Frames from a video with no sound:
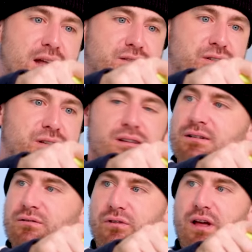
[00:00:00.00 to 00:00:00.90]
canceled
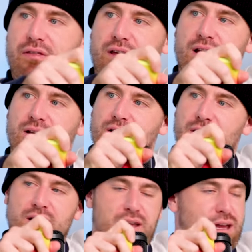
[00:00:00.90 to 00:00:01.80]
for that thing.
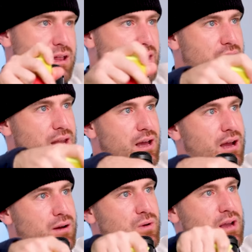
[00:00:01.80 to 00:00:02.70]
And then
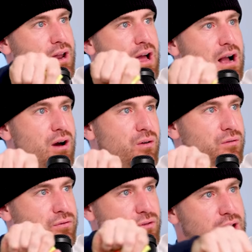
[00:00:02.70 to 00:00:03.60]
uh, we kind of hung
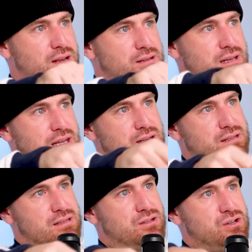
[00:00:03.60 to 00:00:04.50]
out a few days, and
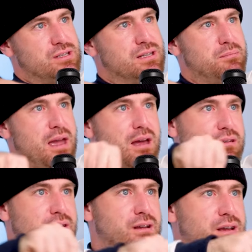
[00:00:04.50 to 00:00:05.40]
he's just the
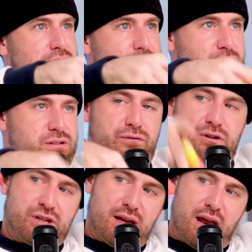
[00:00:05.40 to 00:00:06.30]
man. That was the
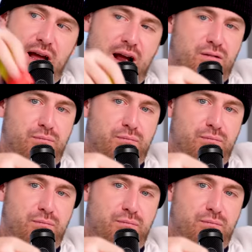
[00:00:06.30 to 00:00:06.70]
first night I